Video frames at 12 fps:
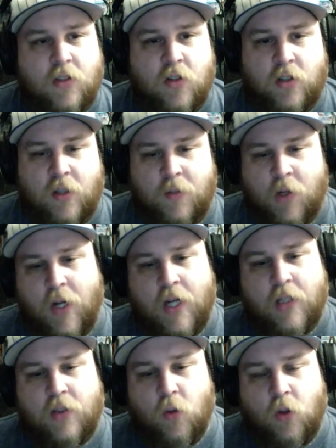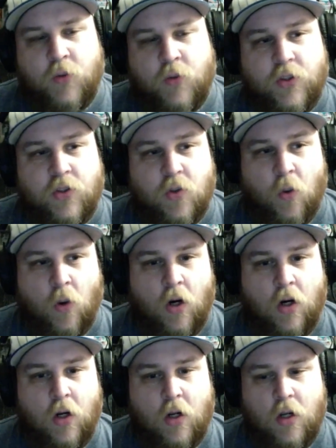all the time. They're in a grocery store.
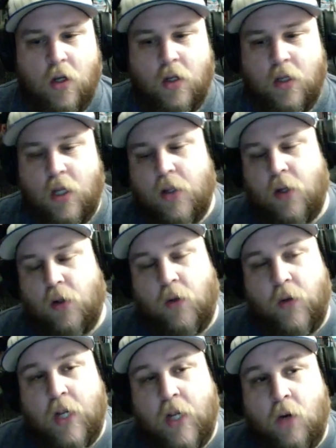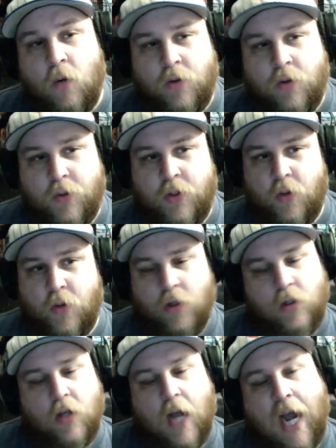They're literally in a grocery store,
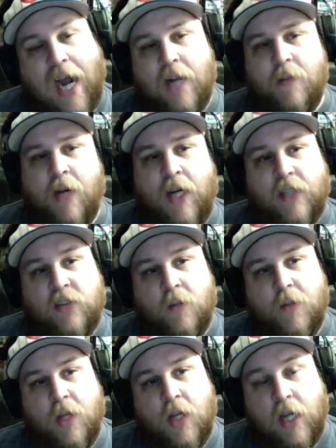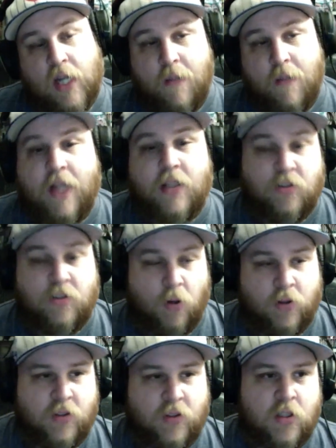hiding behind something, and they make the
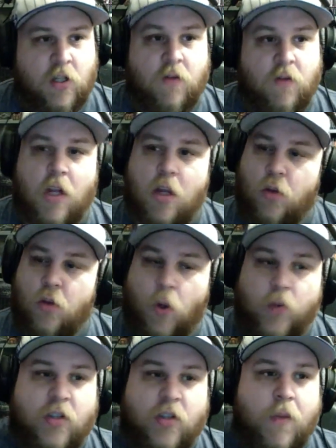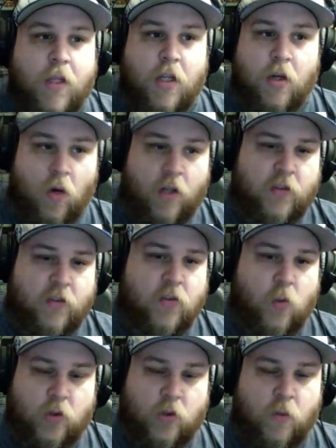smart decision of throw something across the
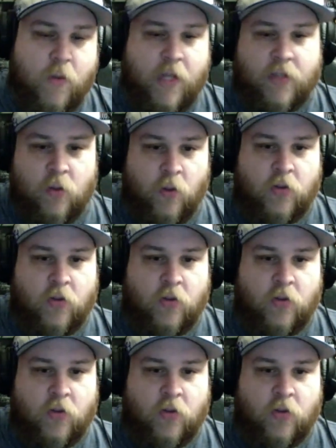store so it makes a noise over there.